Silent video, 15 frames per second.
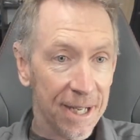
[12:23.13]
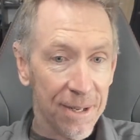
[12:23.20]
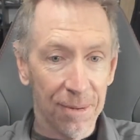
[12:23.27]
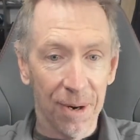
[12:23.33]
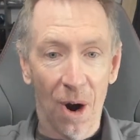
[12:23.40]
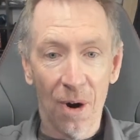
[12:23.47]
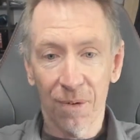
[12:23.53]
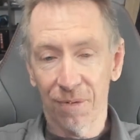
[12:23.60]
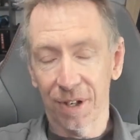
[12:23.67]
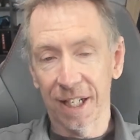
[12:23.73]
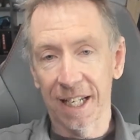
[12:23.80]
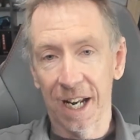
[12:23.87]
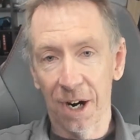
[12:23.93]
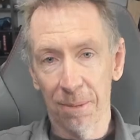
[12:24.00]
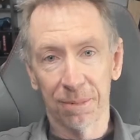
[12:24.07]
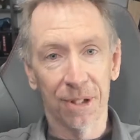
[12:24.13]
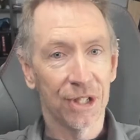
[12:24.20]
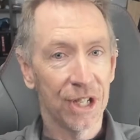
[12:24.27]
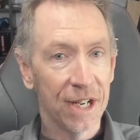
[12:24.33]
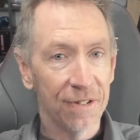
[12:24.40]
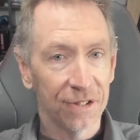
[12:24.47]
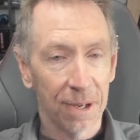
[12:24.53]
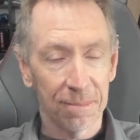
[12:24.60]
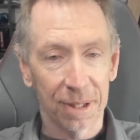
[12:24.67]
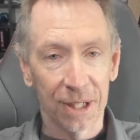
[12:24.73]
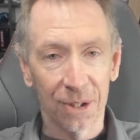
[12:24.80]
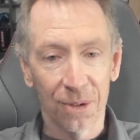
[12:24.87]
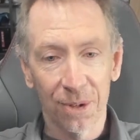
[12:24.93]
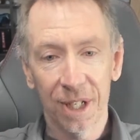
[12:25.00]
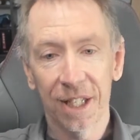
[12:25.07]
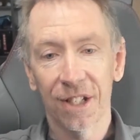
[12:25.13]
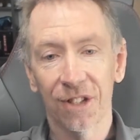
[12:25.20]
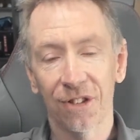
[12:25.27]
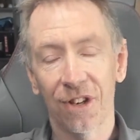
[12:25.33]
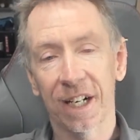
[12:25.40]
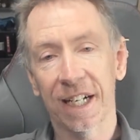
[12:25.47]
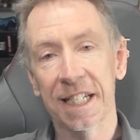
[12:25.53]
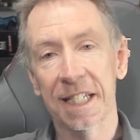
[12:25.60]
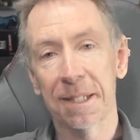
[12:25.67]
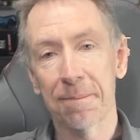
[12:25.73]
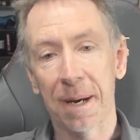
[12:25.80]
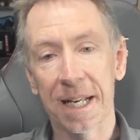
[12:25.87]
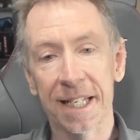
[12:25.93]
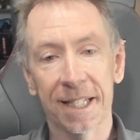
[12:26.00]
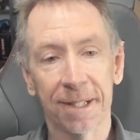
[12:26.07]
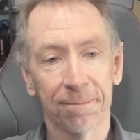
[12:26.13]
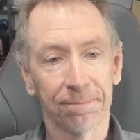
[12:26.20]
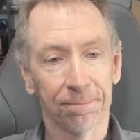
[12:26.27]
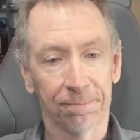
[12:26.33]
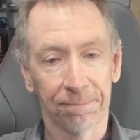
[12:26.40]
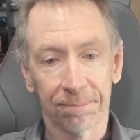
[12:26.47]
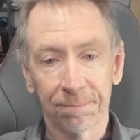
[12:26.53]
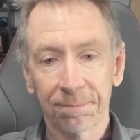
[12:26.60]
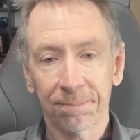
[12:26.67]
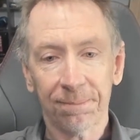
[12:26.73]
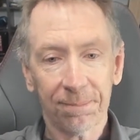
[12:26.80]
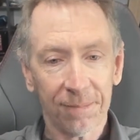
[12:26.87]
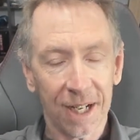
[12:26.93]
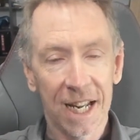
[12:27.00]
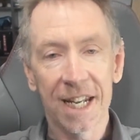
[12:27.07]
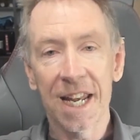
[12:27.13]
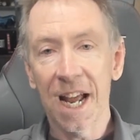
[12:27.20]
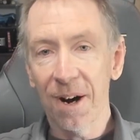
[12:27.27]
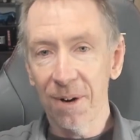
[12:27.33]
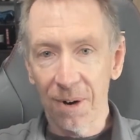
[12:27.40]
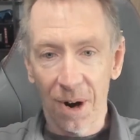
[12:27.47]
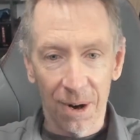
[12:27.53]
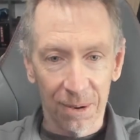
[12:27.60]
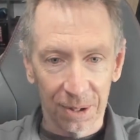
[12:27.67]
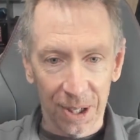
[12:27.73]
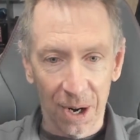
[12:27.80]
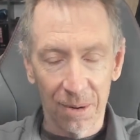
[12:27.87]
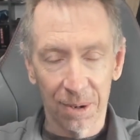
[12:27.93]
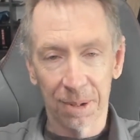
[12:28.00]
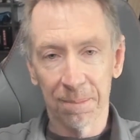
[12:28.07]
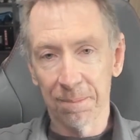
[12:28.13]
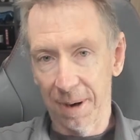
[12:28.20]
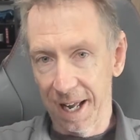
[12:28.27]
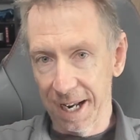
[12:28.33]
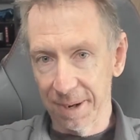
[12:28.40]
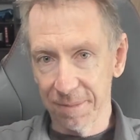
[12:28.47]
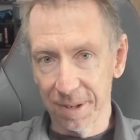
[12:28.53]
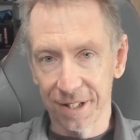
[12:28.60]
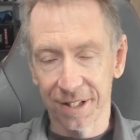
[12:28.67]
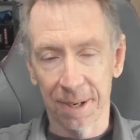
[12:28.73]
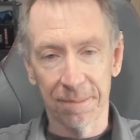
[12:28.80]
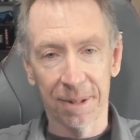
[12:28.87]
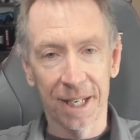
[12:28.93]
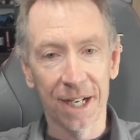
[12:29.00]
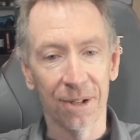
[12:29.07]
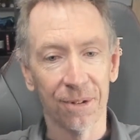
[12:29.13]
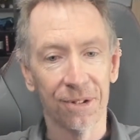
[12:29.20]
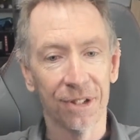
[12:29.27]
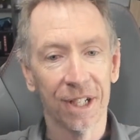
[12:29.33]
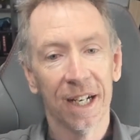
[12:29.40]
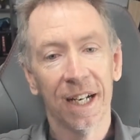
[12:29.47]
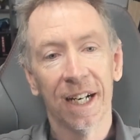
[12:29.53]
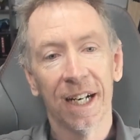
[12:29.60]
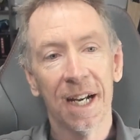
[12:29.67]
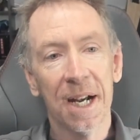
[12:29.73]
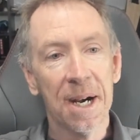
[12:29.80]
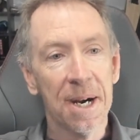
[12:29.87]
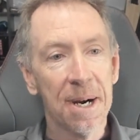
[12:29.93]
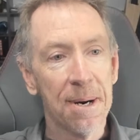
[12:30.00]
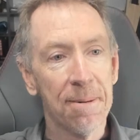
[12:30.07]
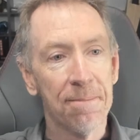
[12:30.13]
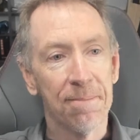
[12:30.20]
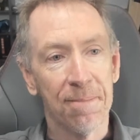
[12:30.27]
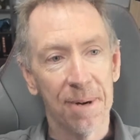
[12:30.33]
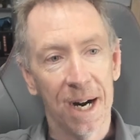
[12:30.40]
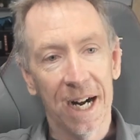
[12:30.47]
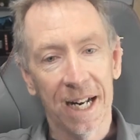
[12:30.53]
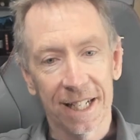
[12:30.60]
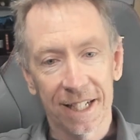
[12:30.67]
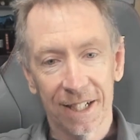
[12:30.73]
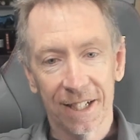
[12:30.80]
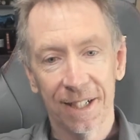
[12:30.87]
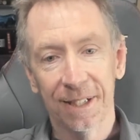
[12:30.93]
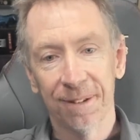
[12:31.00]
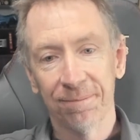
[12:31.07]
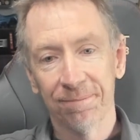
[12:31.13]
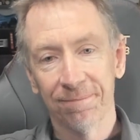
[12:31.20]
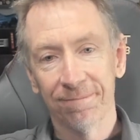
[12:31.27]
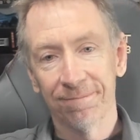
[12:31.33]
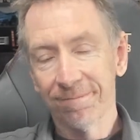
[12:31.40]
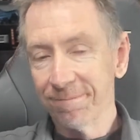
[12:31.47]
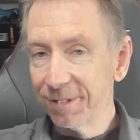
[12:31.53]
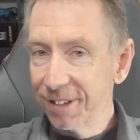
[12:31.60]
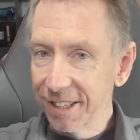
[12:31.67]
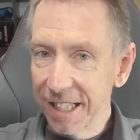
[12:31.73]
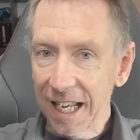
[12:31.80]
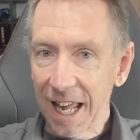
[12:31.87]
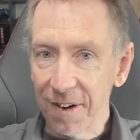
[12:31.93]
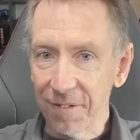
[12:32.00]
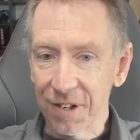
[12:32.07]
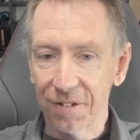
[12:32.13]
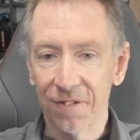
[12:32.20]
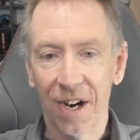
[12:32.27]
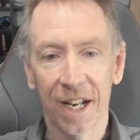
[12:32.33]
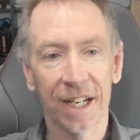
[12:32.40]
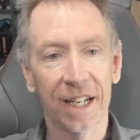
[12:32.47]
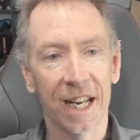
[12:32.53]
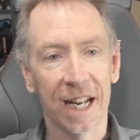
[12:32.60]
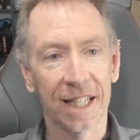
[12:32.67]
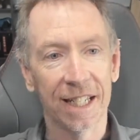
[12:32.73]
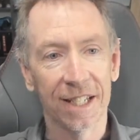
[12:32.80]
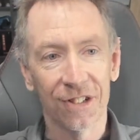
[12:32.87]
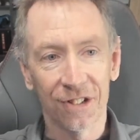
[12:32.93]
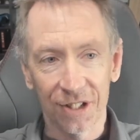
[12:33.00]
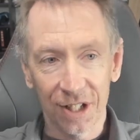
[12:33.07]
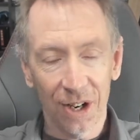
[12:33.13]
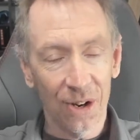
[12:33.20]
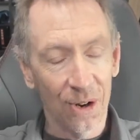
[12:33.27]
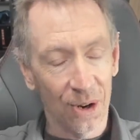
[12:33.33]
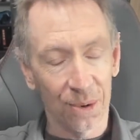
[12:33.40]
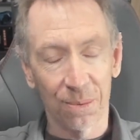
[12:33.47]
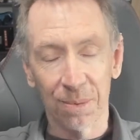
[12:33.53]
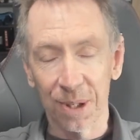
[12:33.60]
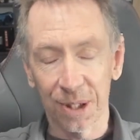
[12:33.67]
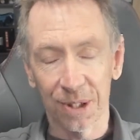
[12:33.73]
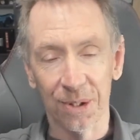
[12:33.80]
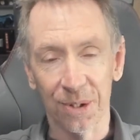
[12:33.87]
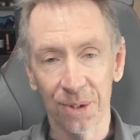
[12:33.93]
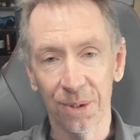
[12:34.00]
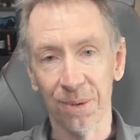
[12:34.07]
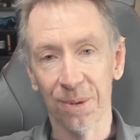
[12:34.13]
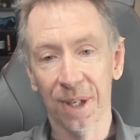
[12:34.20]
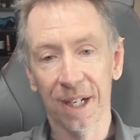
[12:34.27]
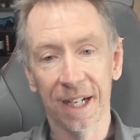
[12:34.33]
We hopefully helped achieve something good in the cycling space. And now I'll go and play with something else. But still having fun, and there's still a lot of work to do.